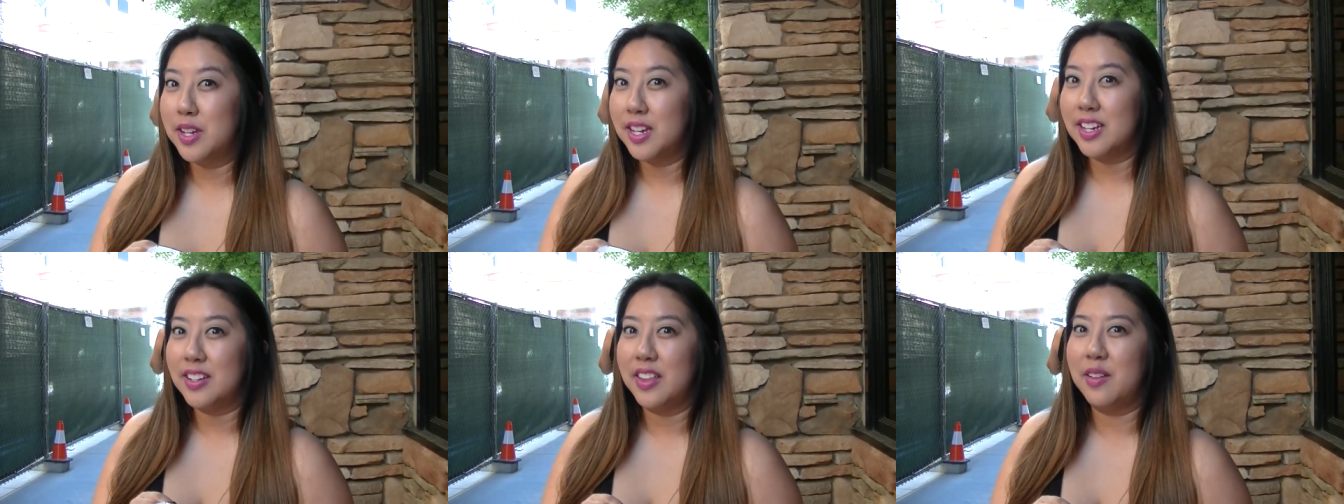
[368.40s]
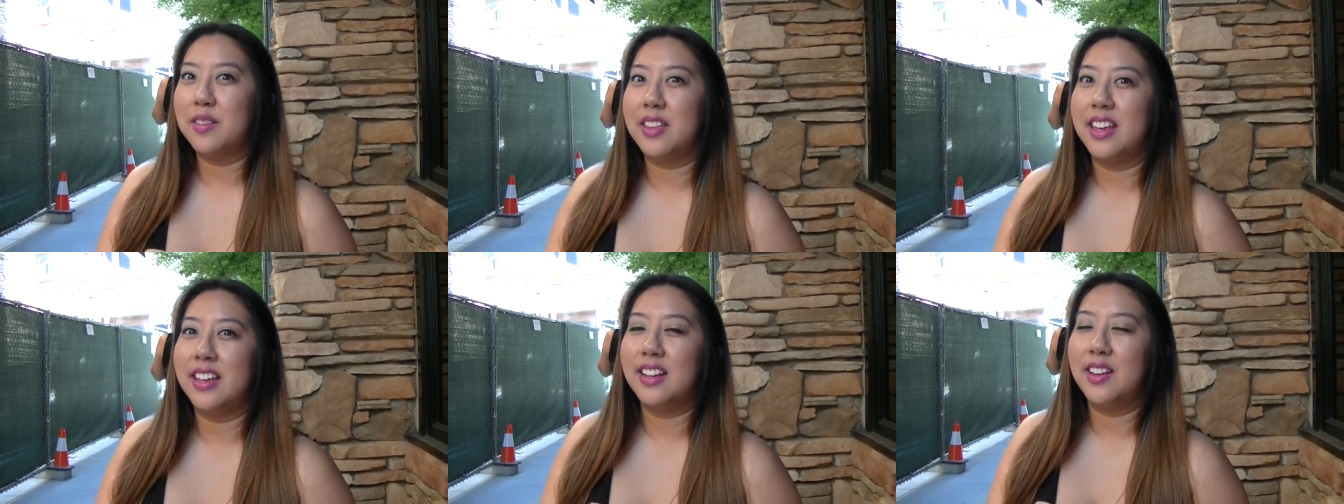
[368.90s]
weird. They were
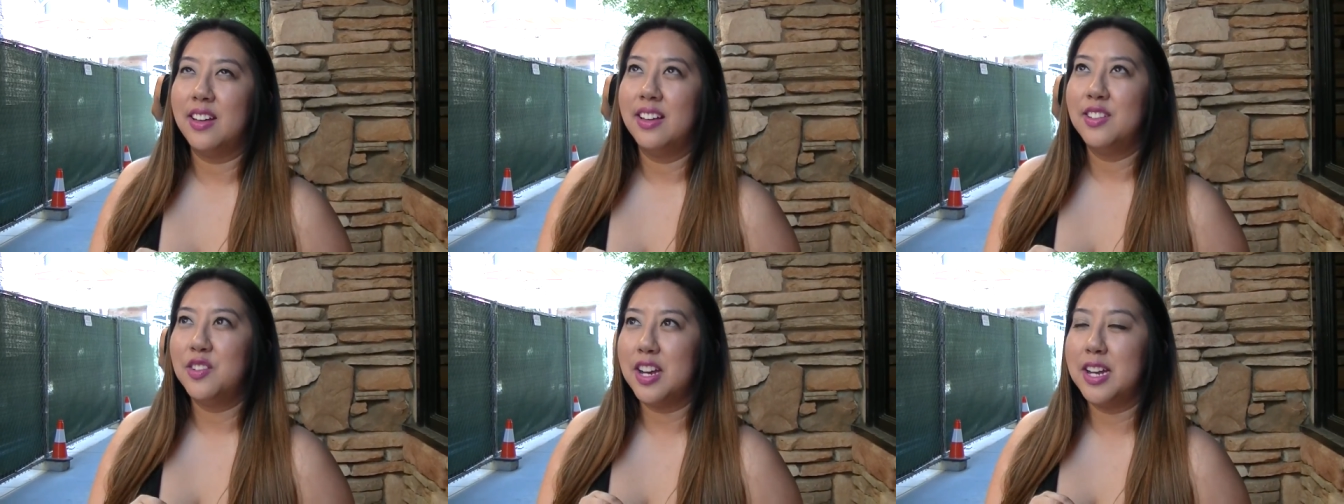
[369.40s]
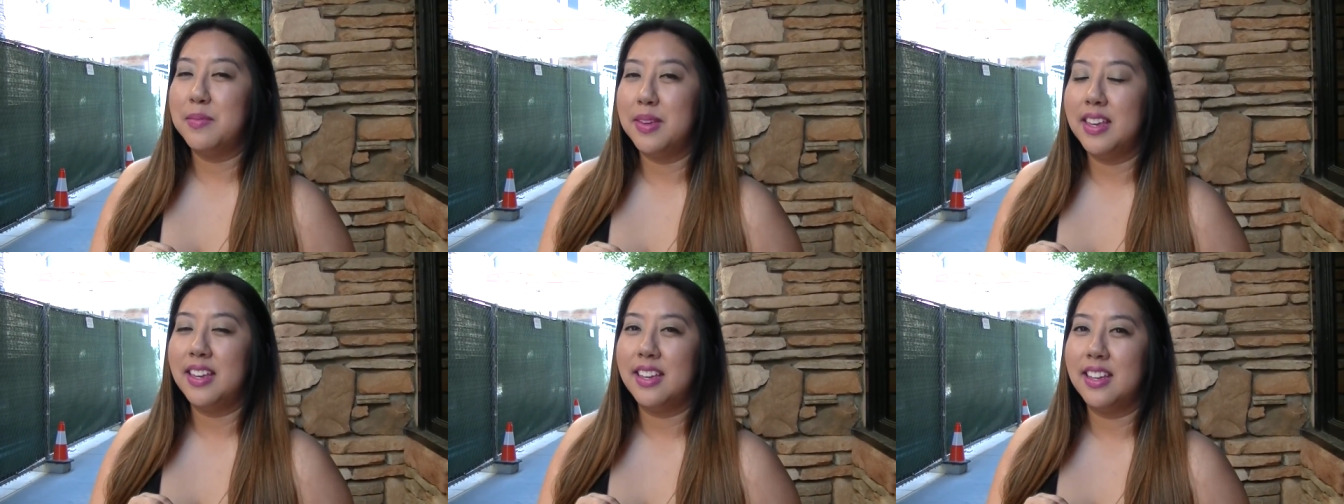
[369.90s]
like trying to
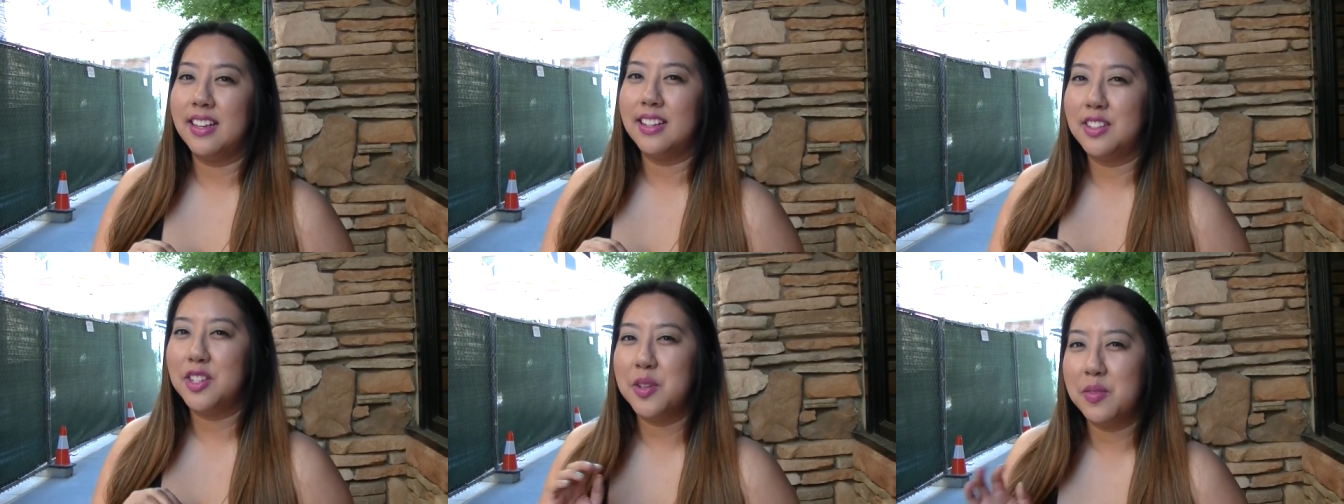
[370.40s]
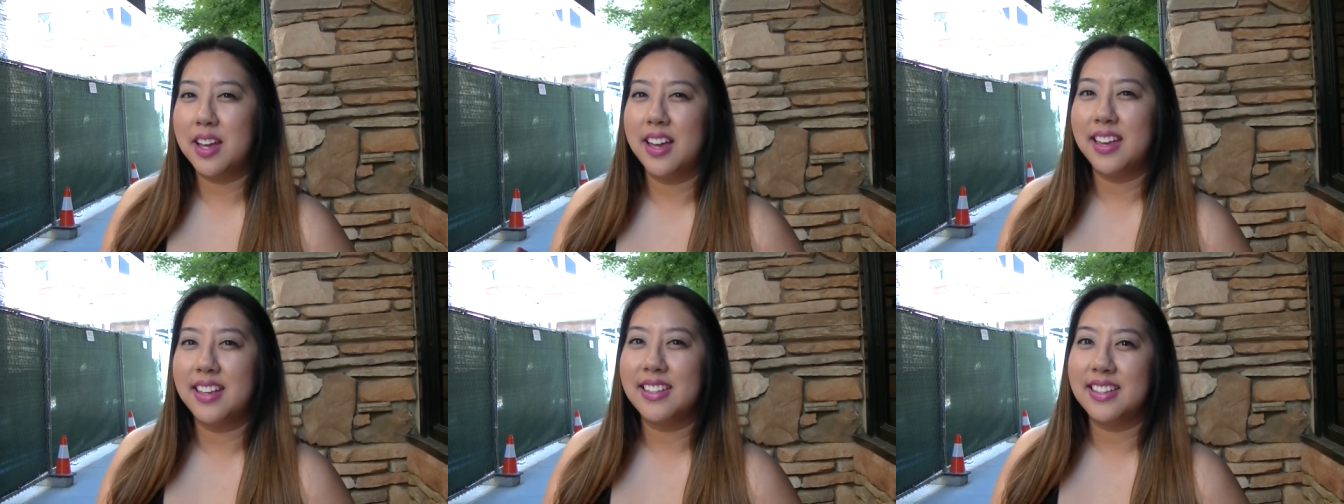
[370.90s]
be too
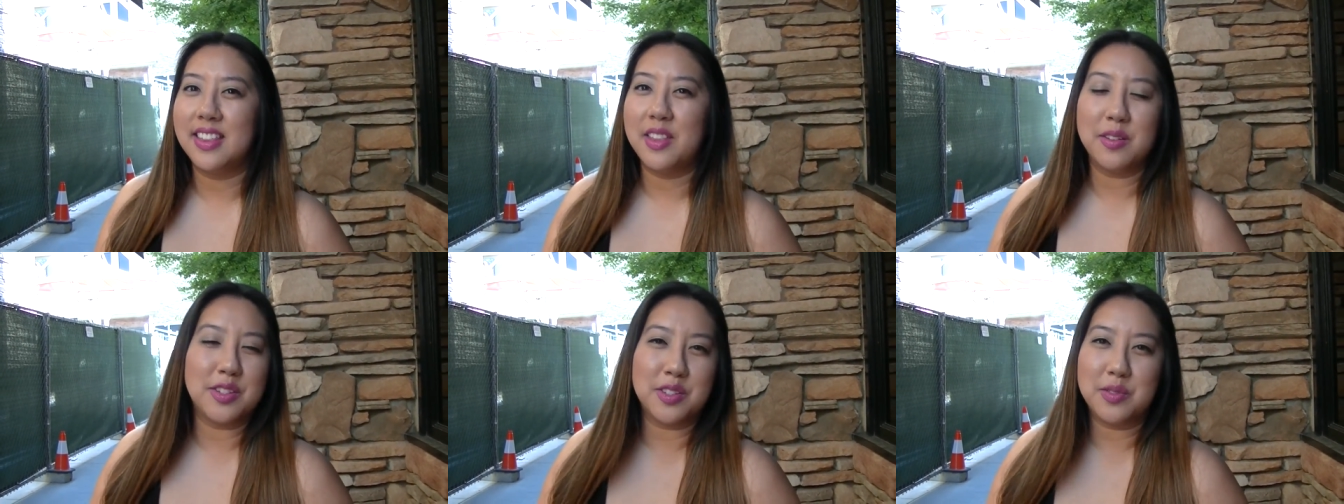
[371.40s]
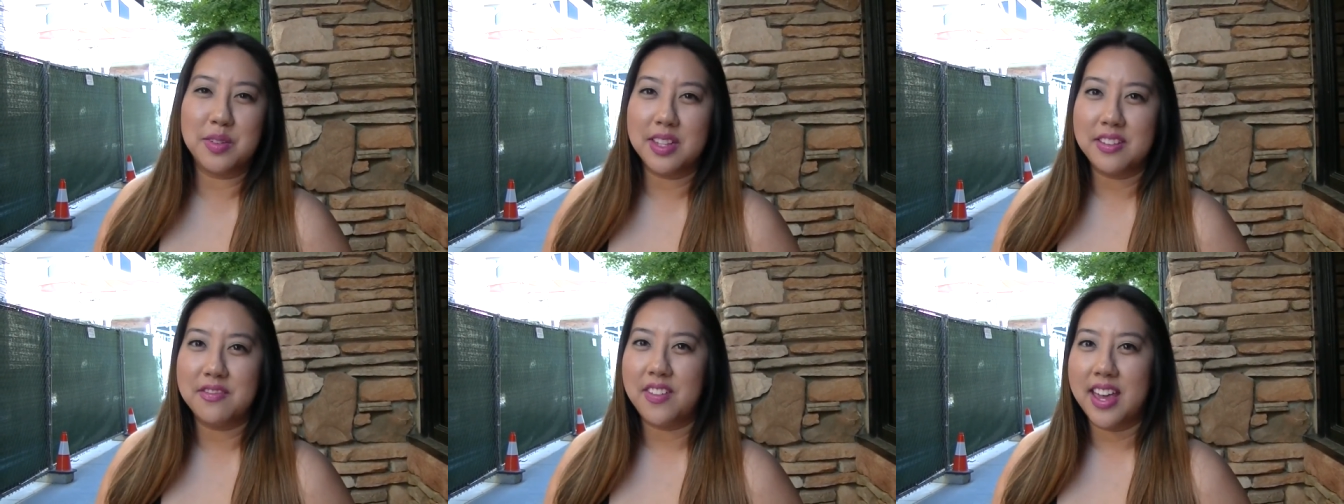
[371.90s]
nice and they were just
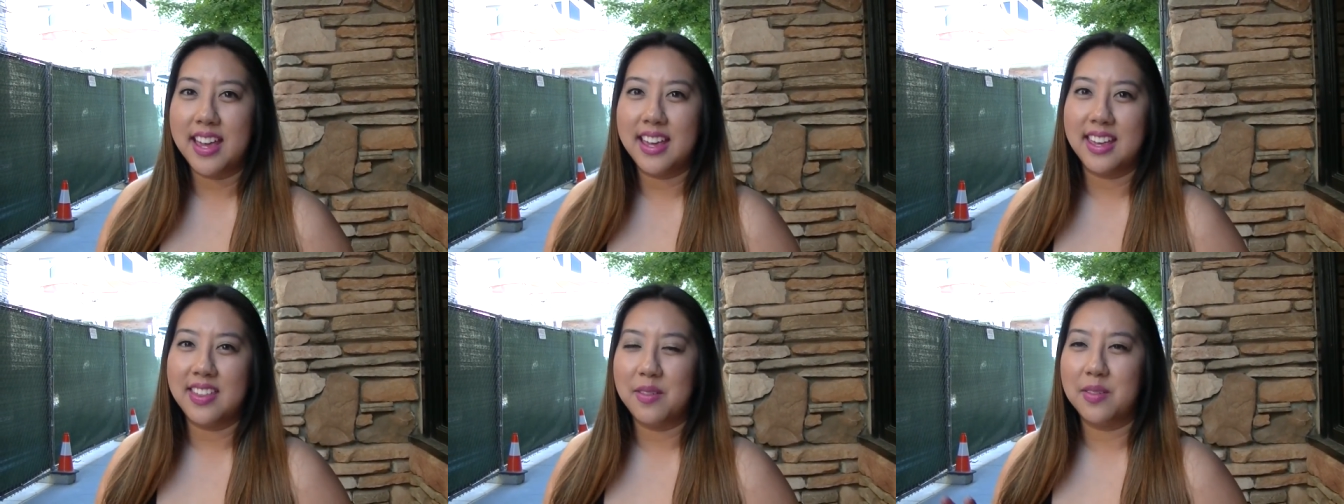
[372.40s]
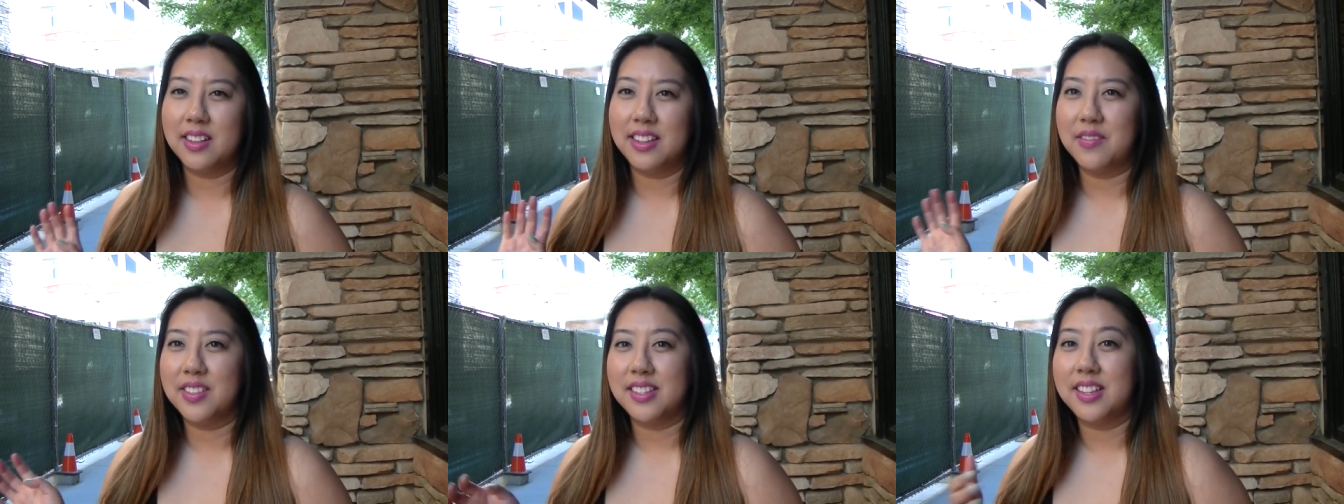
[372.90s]
really fake and they wouldn't
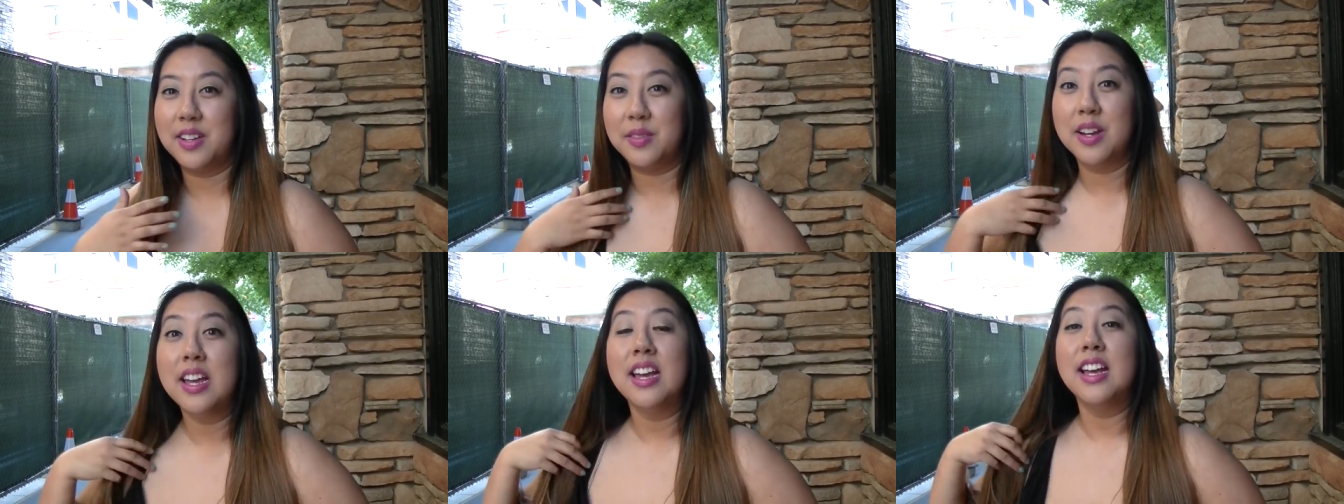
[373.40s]
leave us alone.